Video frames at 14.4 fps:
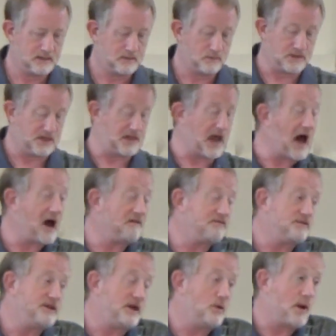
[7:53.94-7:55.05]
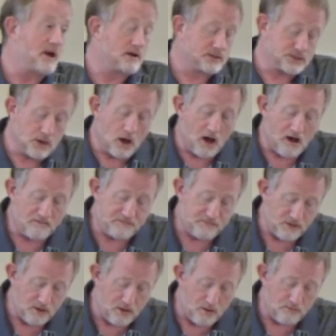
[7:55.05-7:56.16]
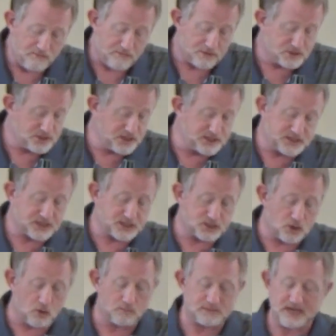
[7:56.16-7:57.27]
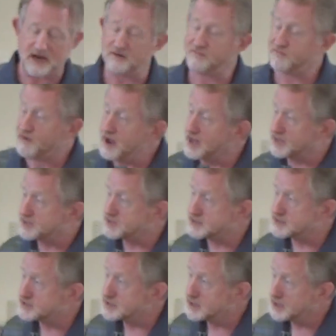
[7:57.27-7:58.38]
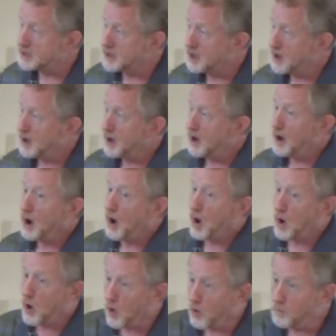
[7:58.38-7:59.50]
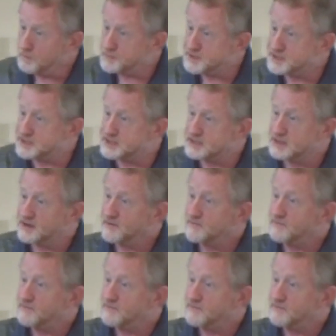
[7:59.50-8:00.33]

When the novelty wears off, though, for Jesus' hometown friends, hopes